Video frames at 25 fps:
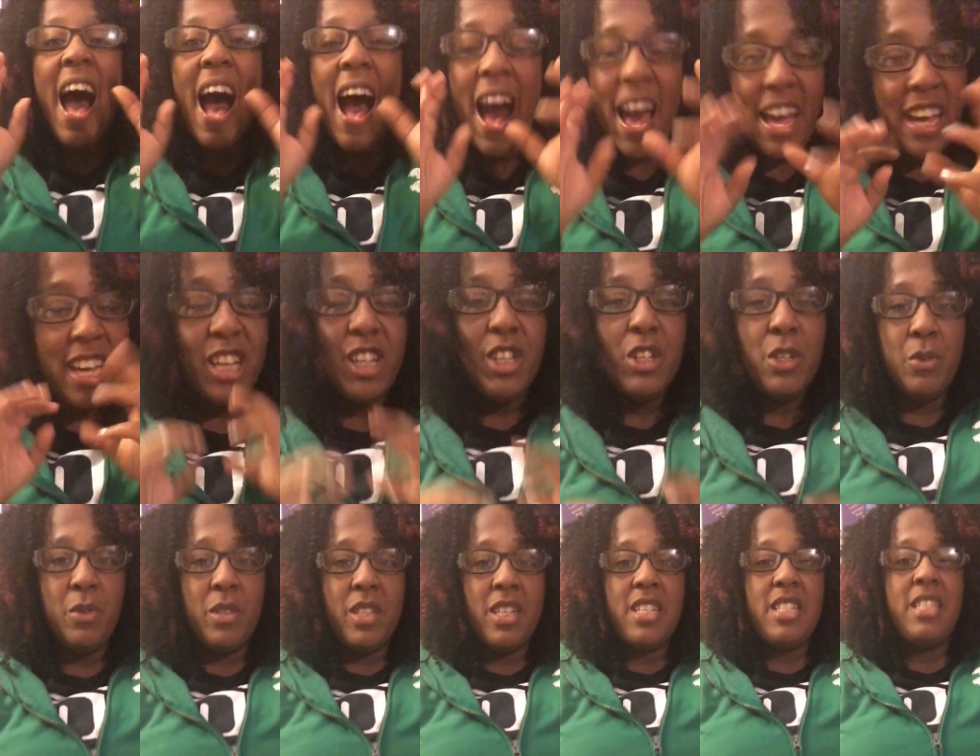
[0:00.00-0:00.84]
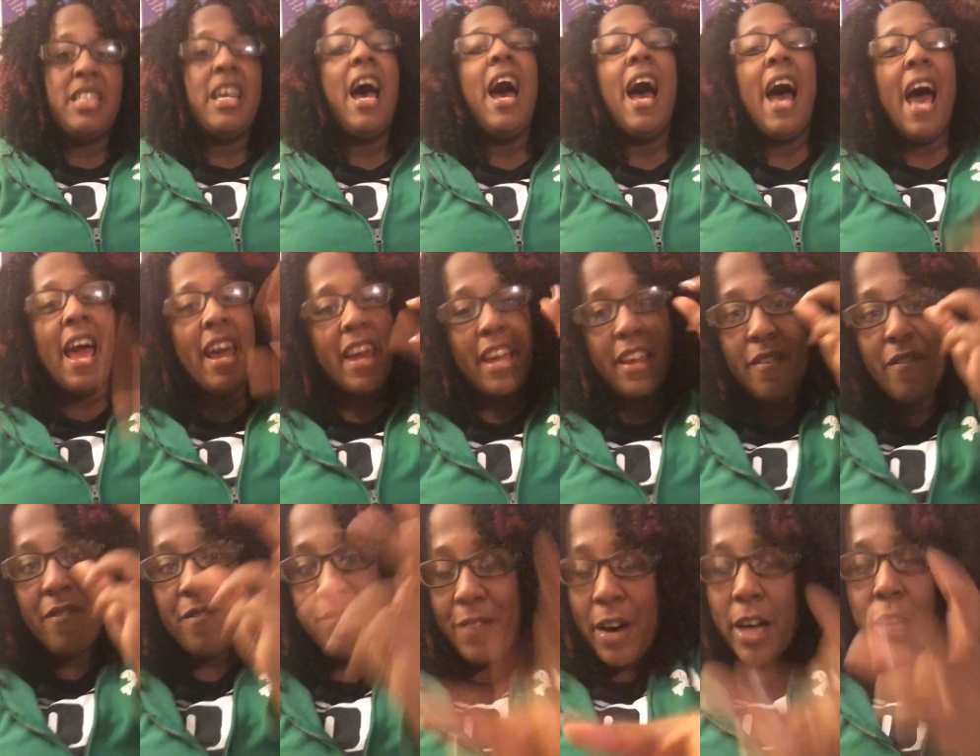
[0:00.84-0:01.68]
I can do this. I can
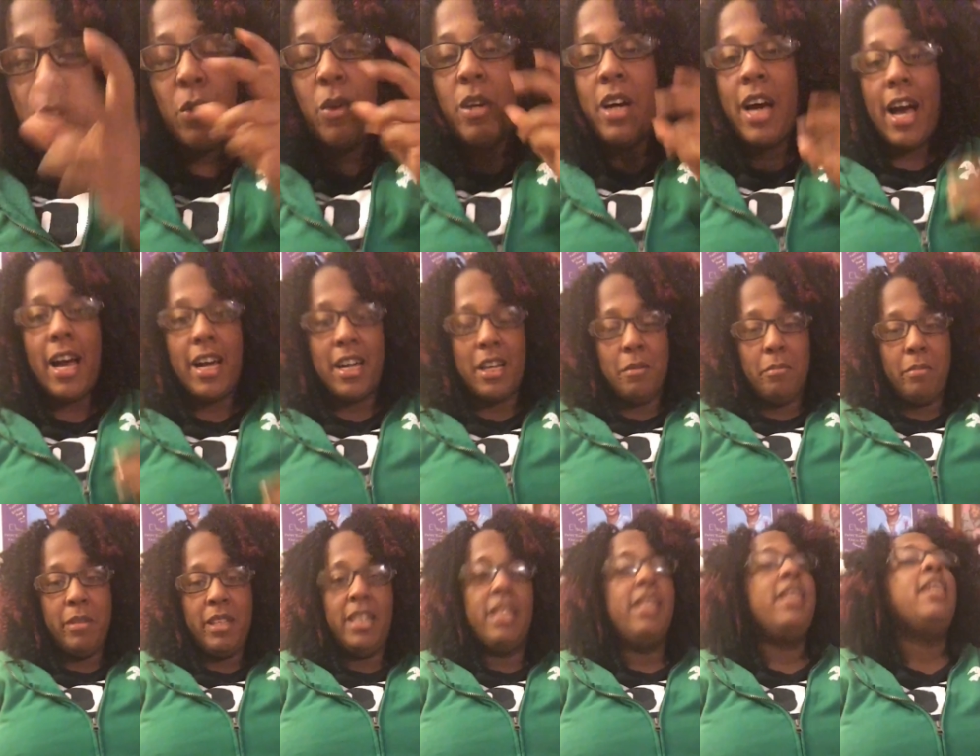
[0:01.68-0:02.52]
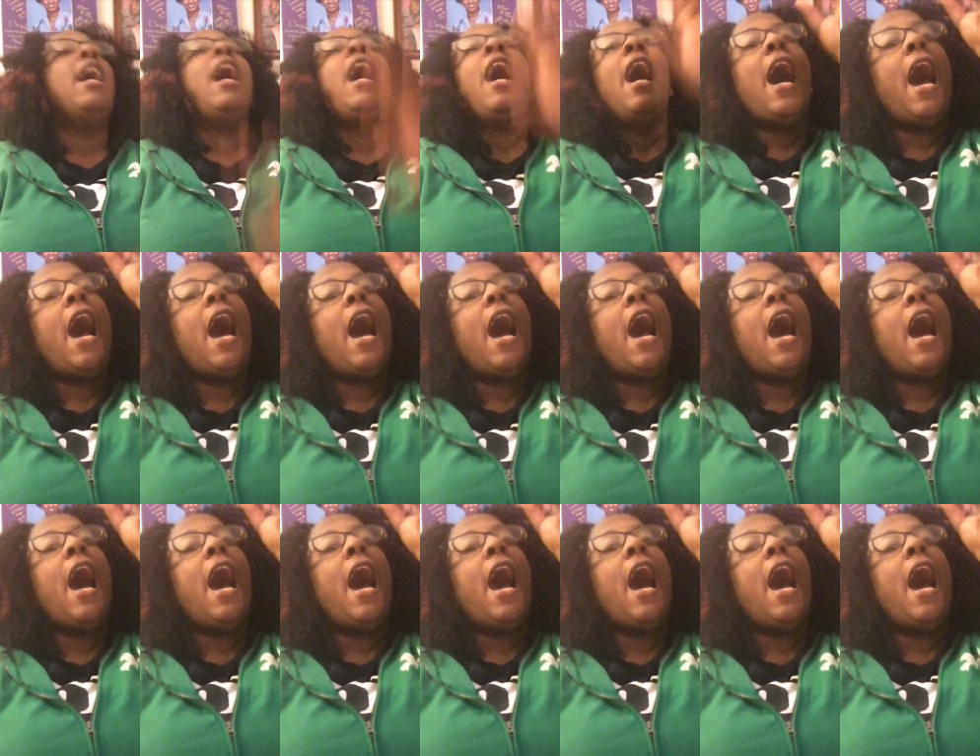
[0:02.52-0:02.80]
follow God completely.